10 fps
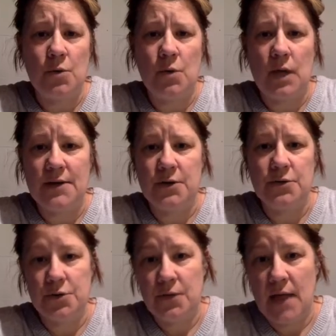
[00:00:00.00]
oh, well, I
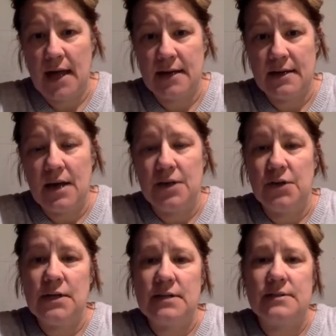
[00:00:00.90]
don't do that,
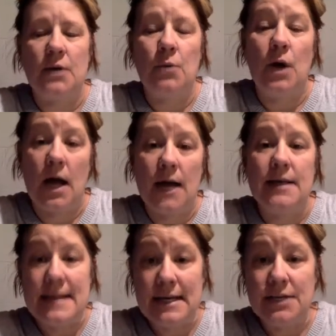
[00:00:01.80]
you need to say, well, I
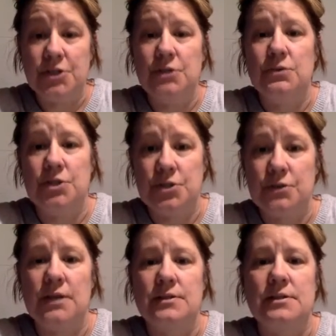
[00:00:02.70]
need you to
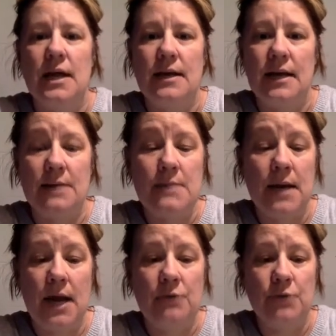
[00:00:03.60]
do this. And it can be
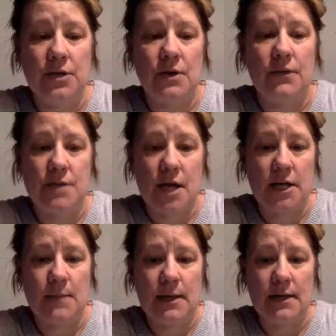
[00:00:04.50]
handwritten on the
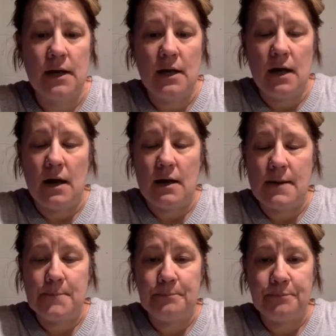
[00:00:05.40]
document.
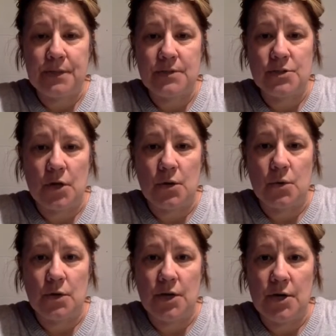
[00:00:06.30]

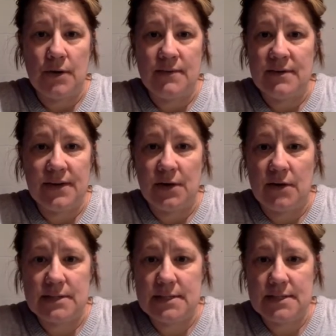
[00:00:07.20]
So, even if they don't
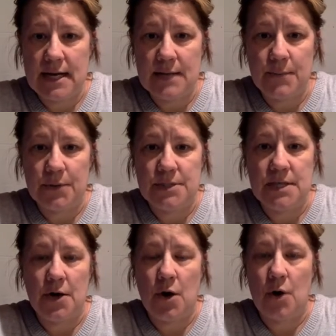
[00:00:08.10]
have a stamp or it's
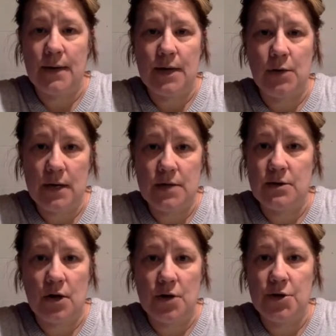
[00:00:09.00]
not already
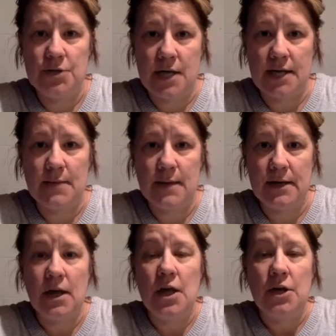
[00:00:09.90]
written on your
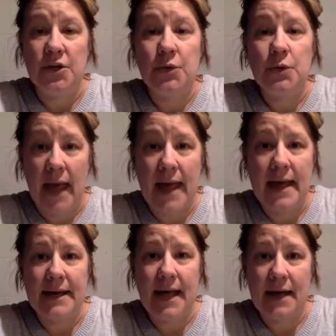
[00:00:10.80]
document, you
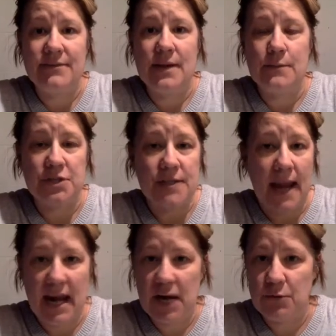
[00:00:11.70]
can have them just
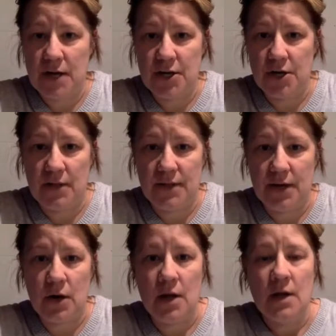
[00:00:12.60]
handwrite it on there.